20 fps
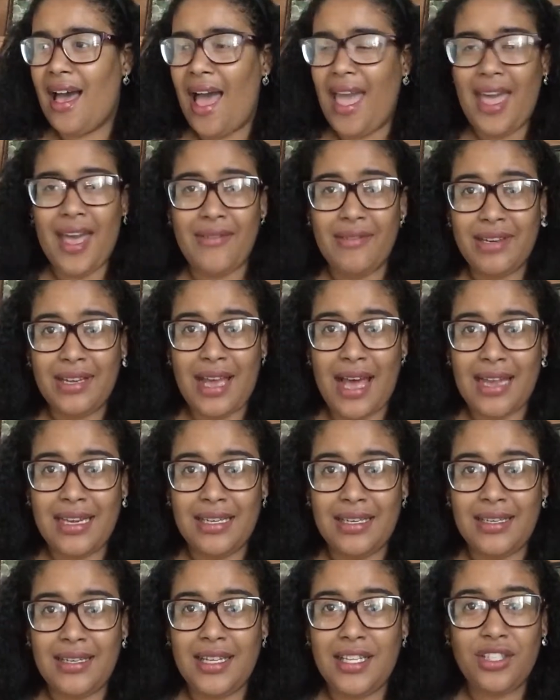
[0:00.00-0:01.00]
I haven't
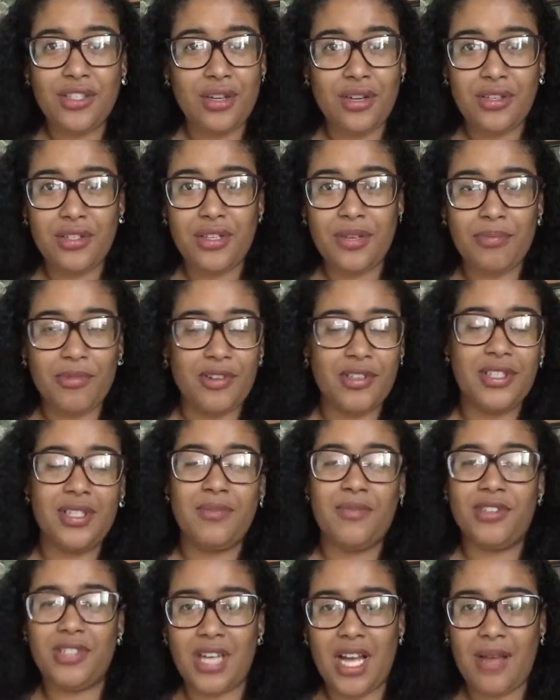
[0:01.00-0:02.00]
gotten an internship or a
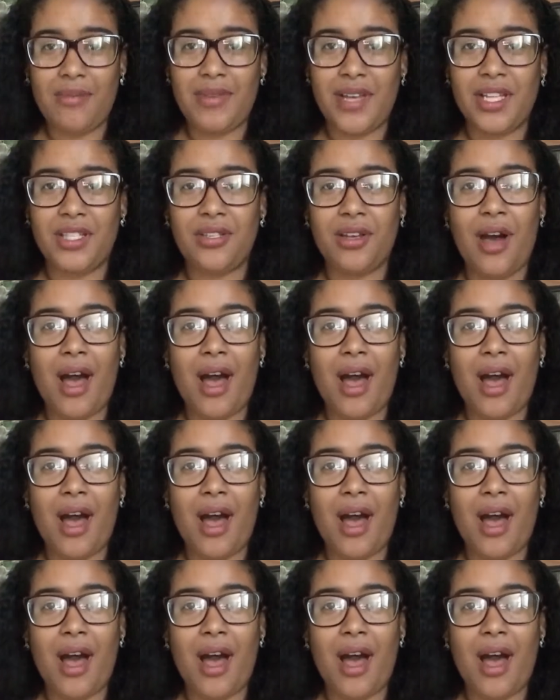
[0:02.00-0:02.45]
summer job yet,